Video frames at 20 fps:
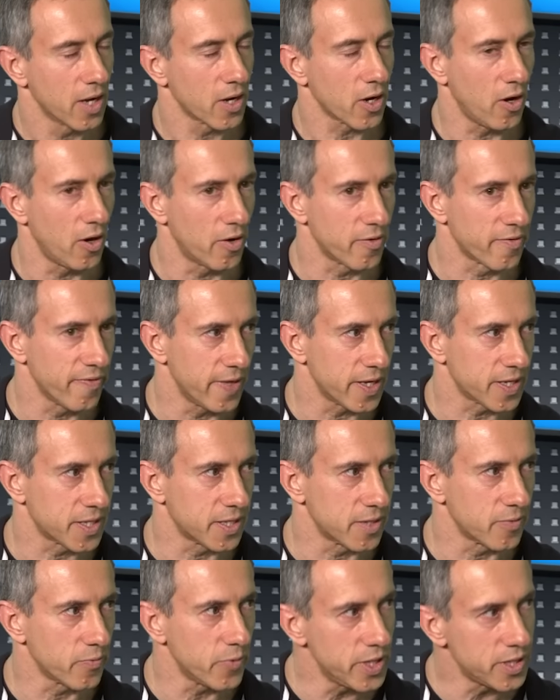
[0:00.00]
conflict.
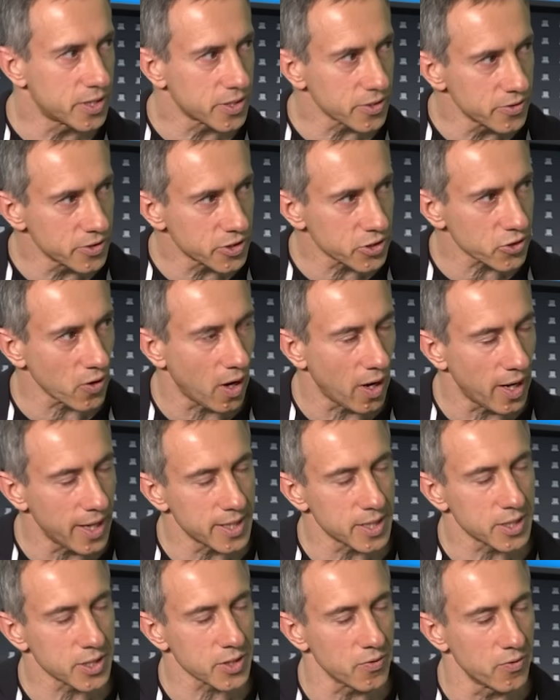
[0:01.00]
And we do try
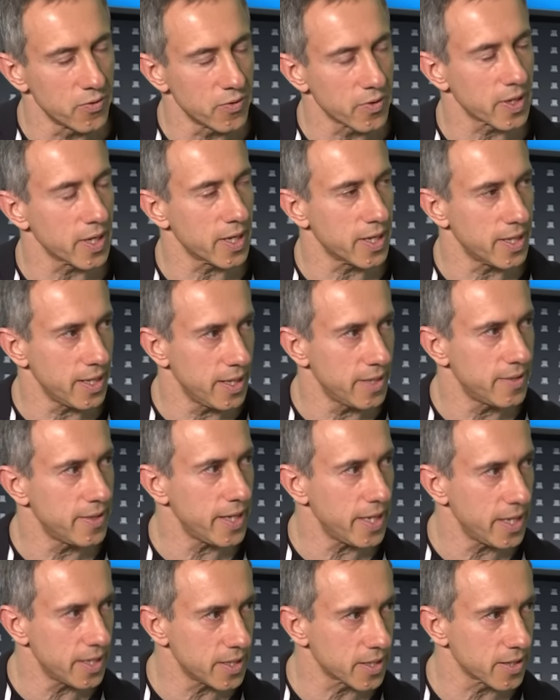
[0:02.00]
and talk in
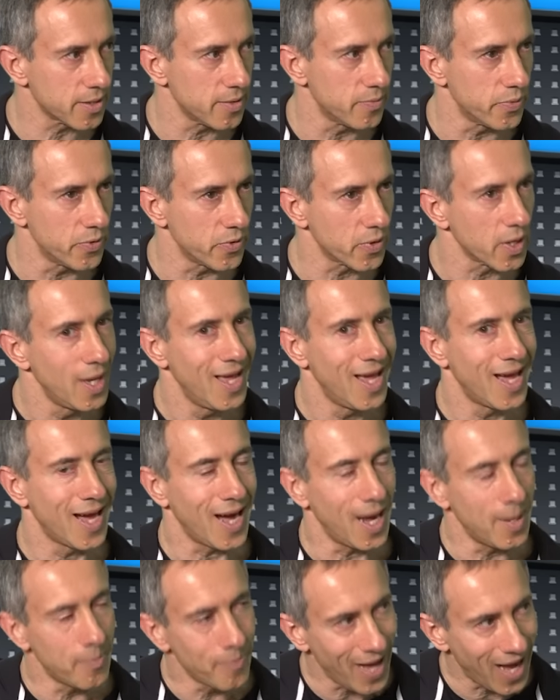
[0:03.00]
the end of the book
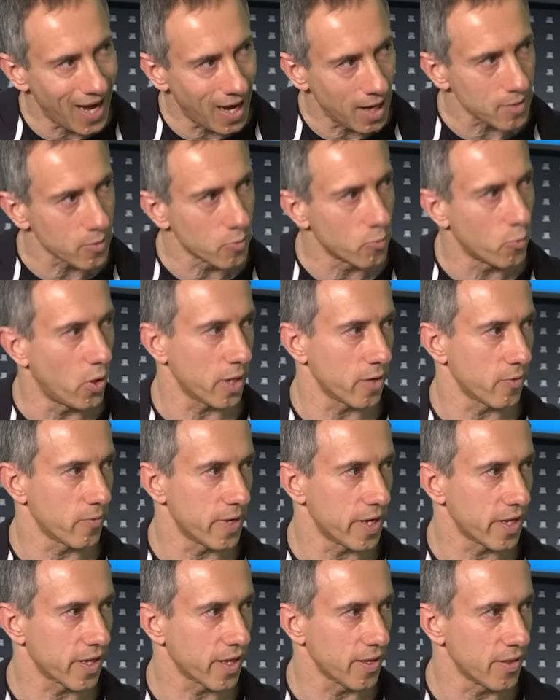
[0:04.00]
about what a
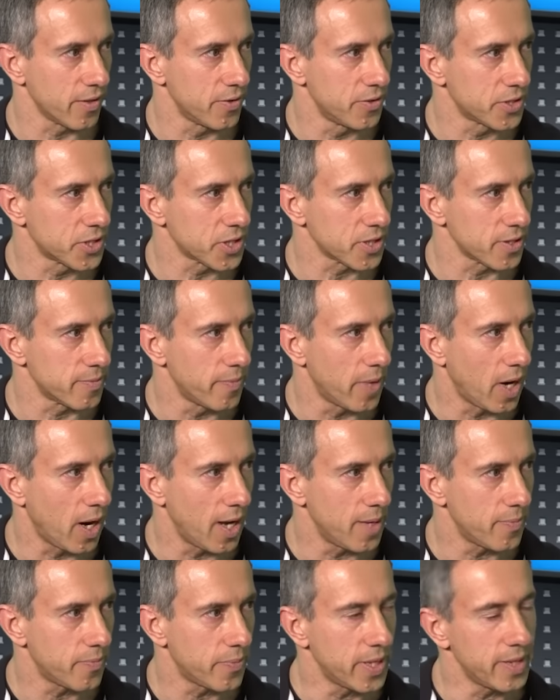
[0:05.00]
resolution
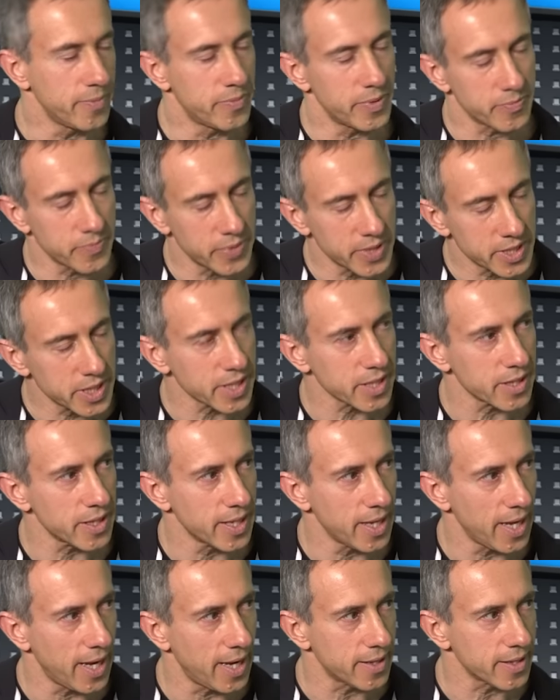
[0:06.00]
might be, but
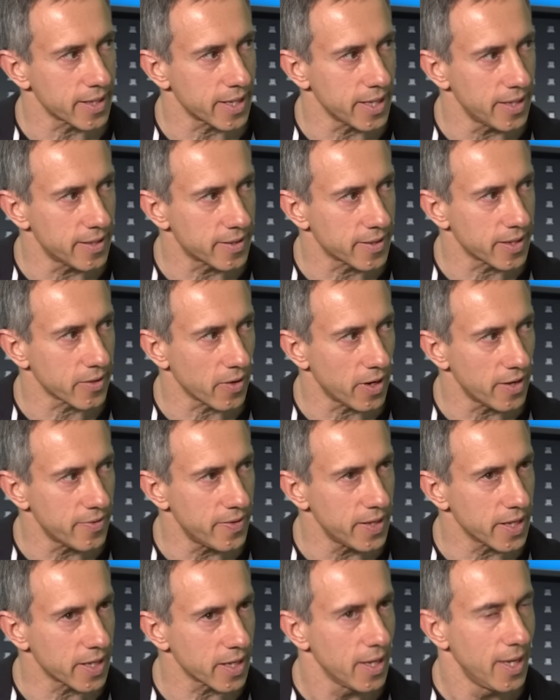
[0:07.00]
particularly how to get there. I
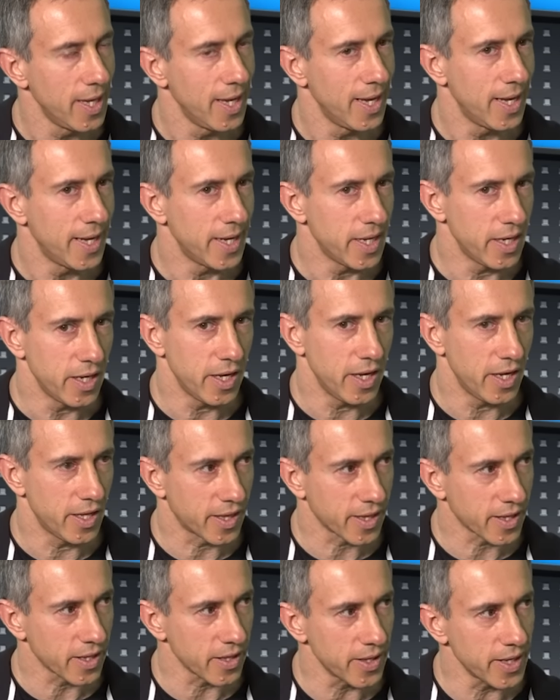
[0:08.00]
think it,
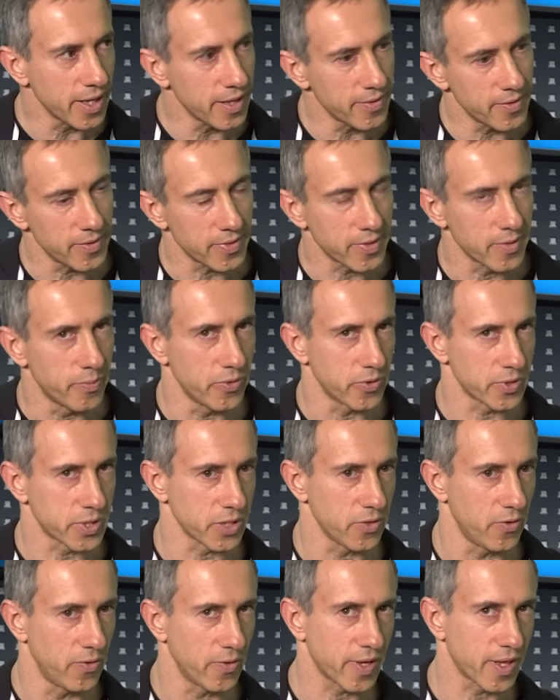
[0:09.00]
it's clear that the book
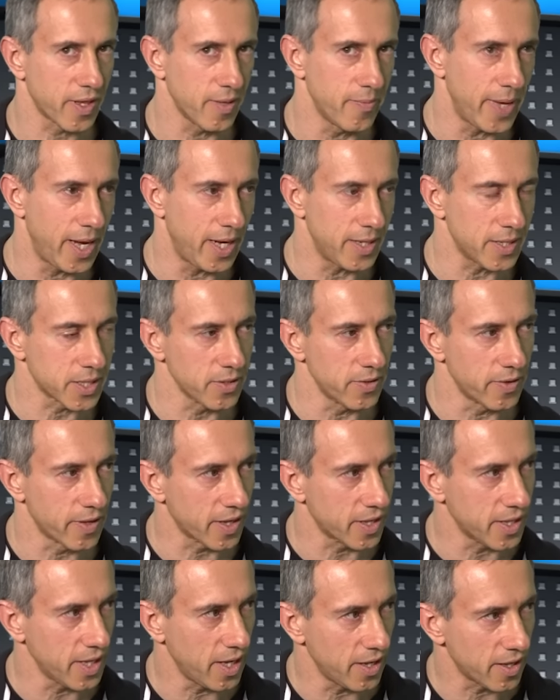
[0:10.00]
talks about two
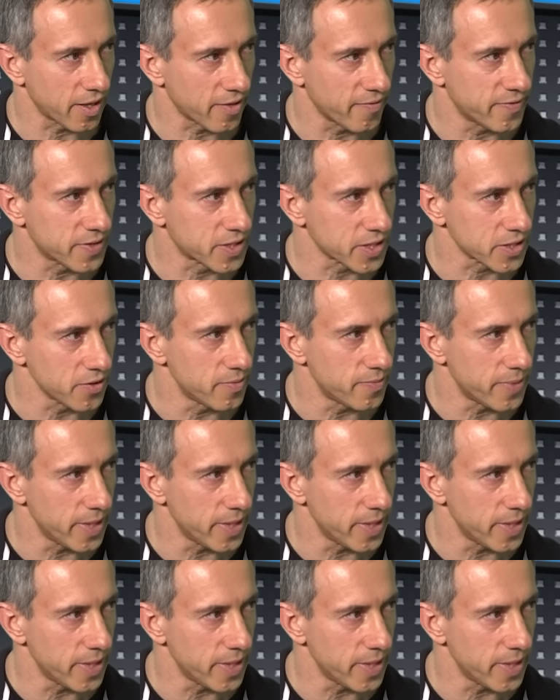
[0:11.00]
states for two